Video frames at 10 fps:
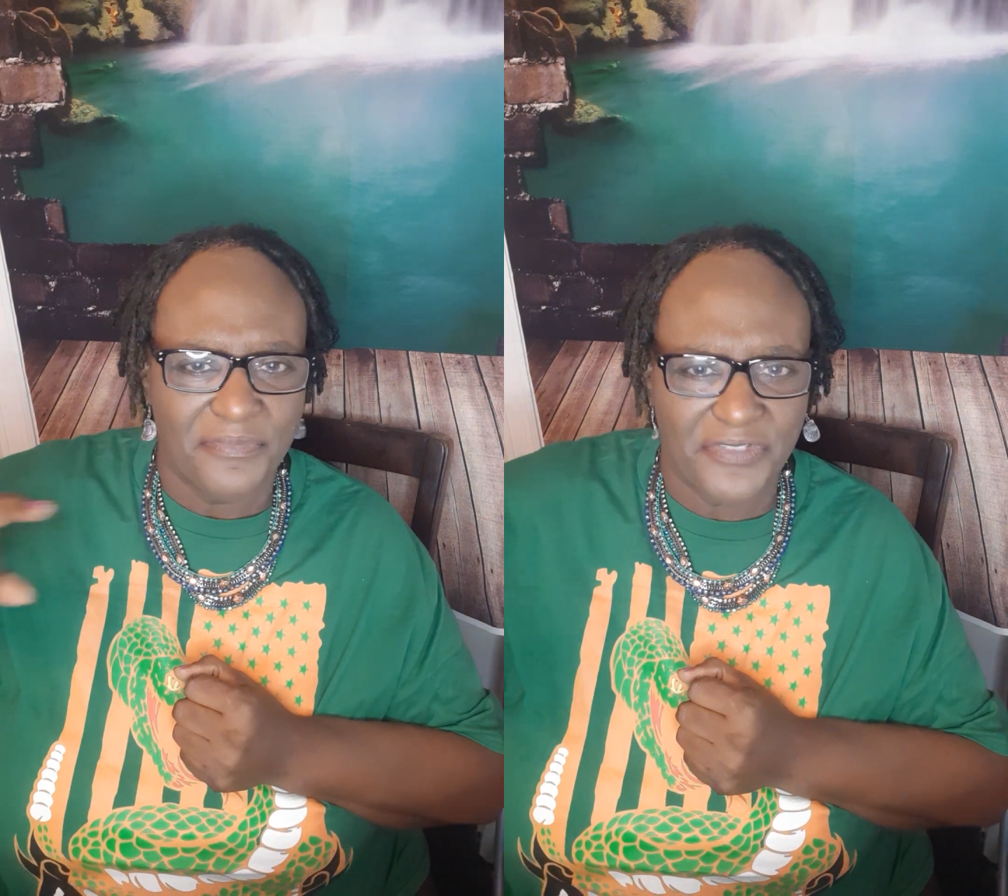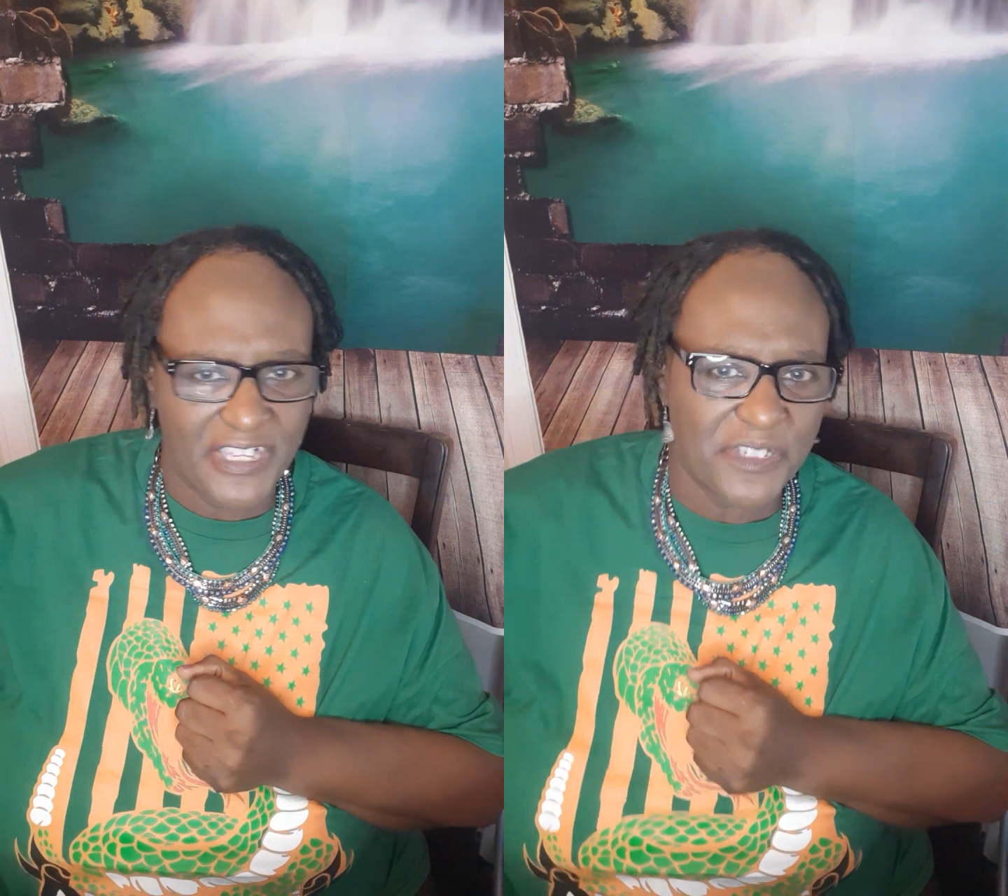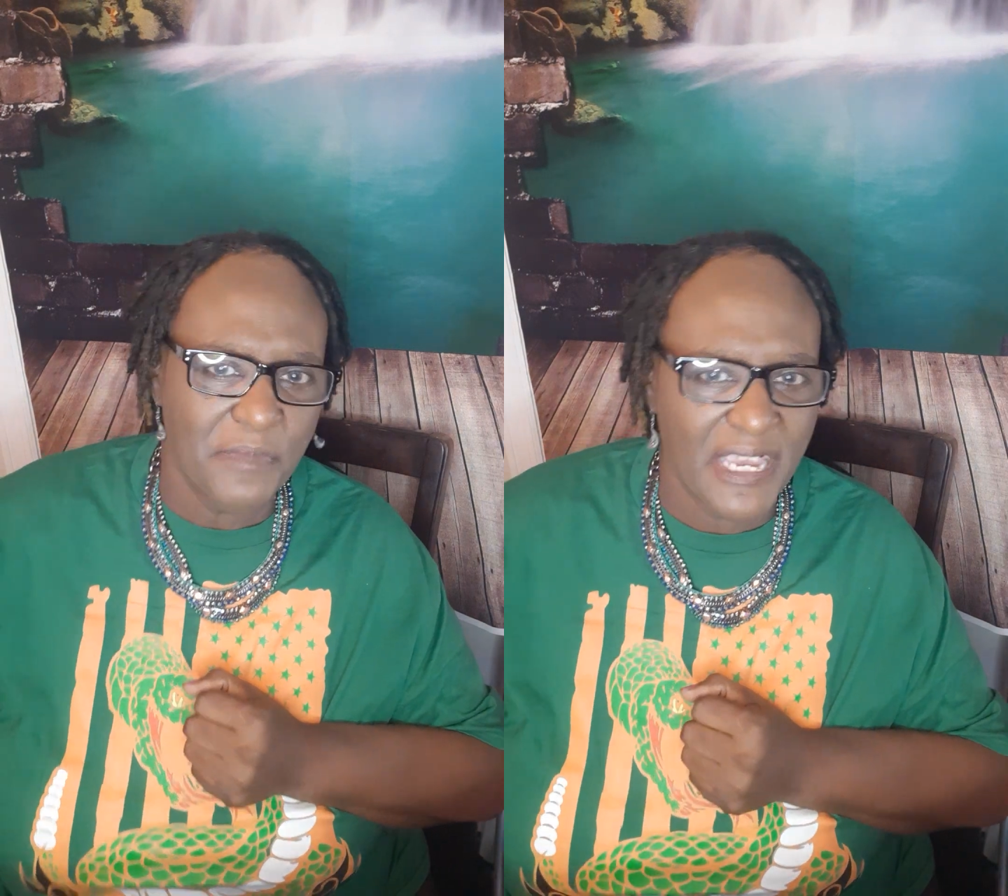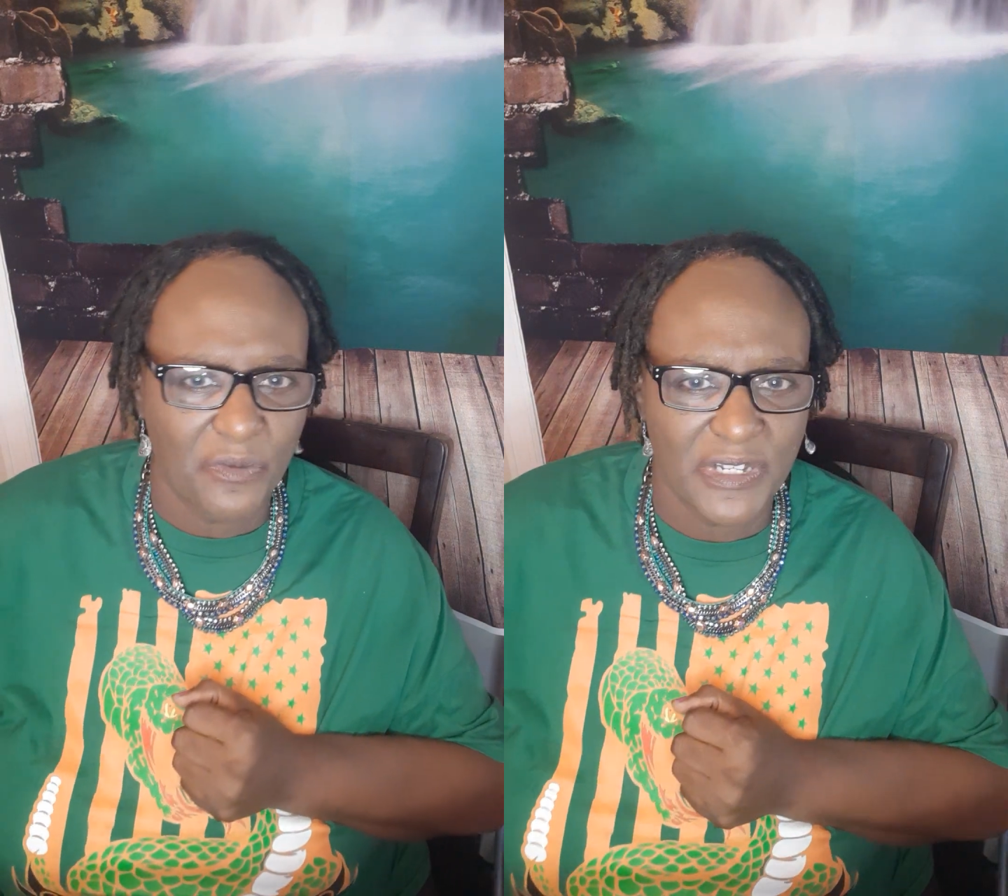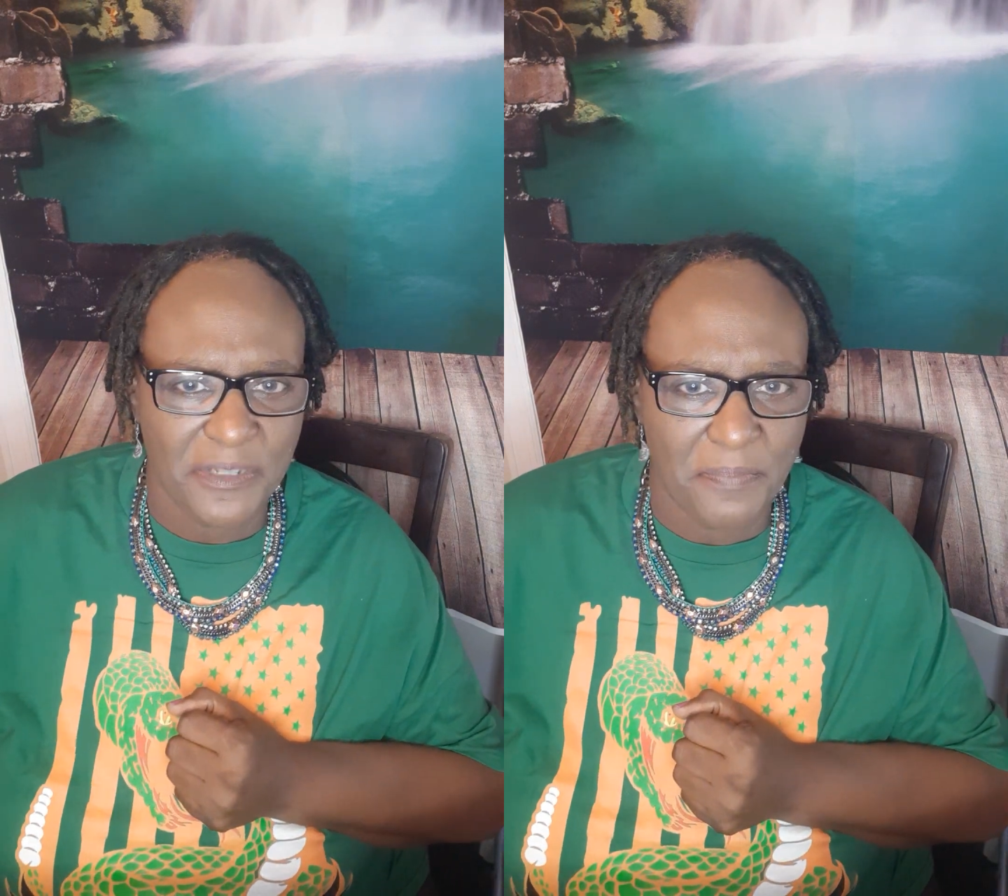This
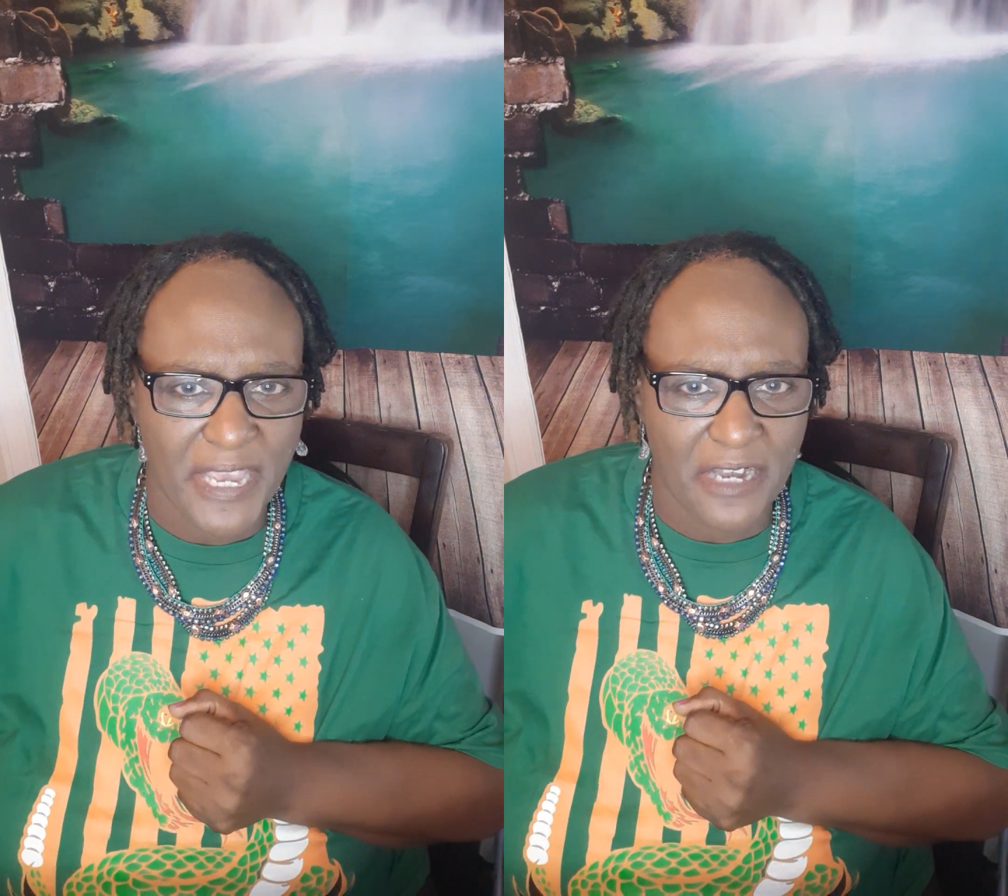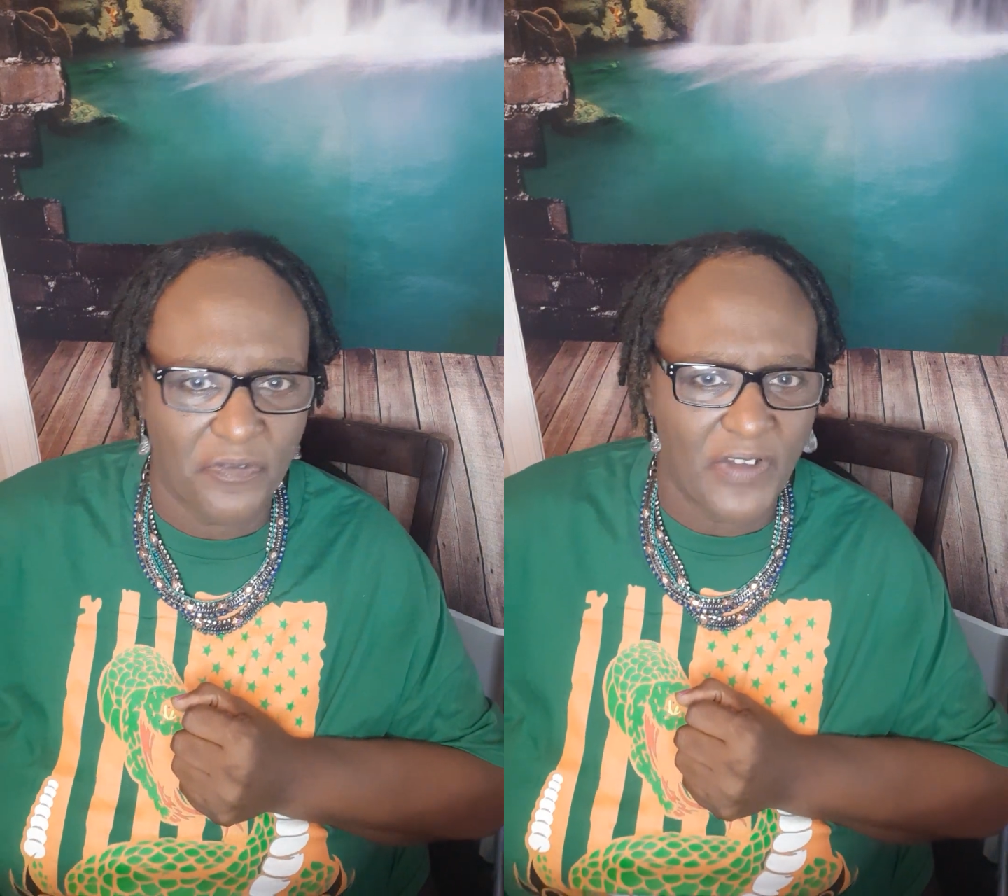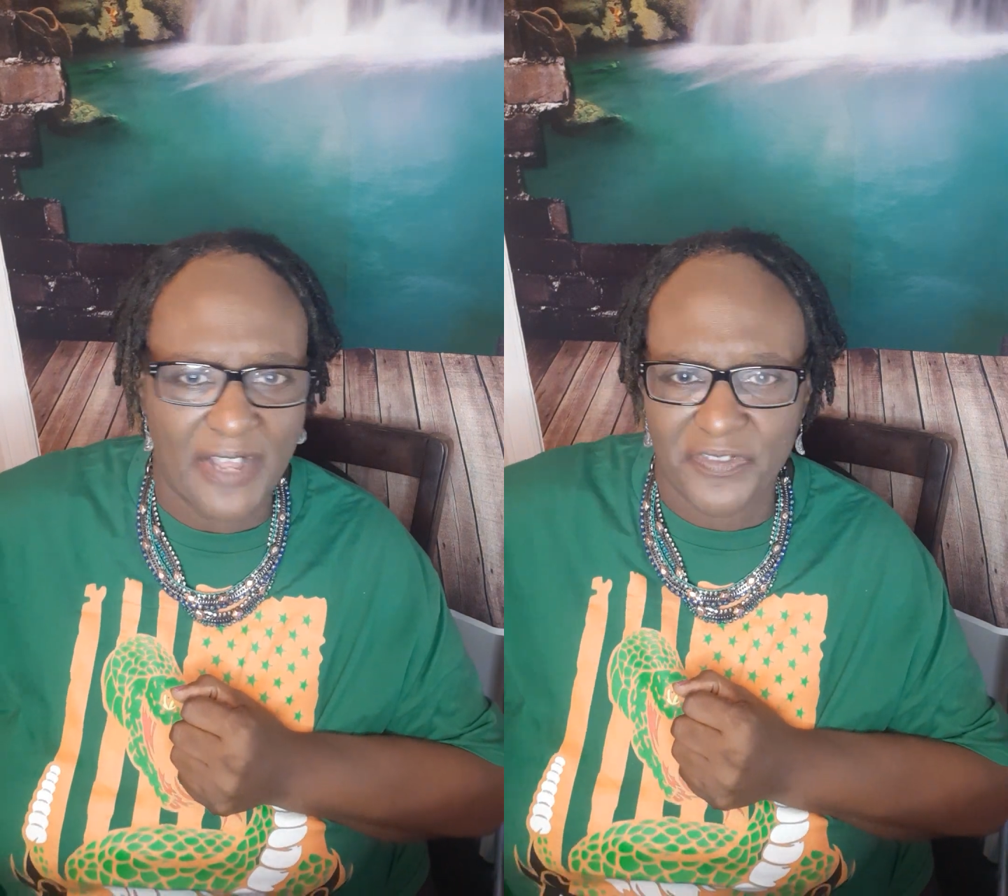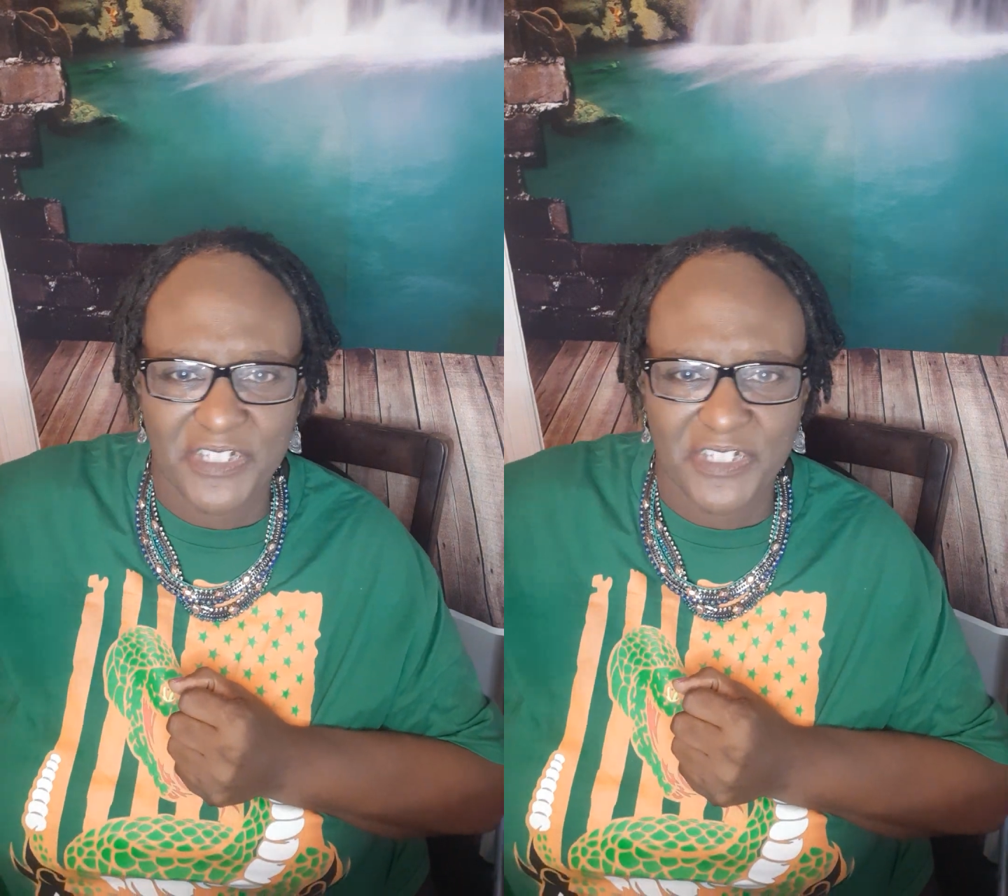man was a pedophile.